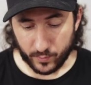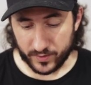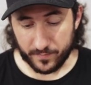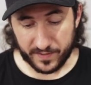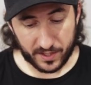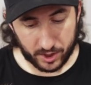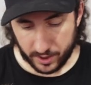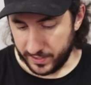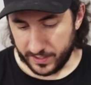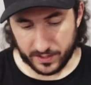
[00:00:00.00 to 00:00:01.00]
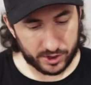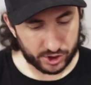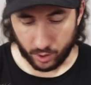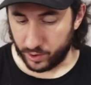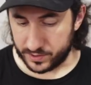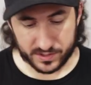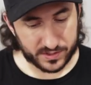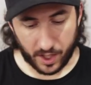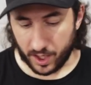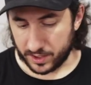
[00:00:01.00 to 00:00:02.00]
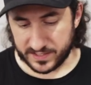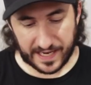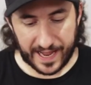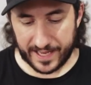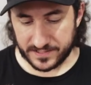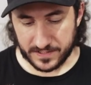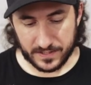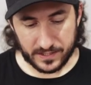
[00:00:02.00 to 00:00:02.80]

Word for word: whether it be a hoodie, shorts, socks, hat,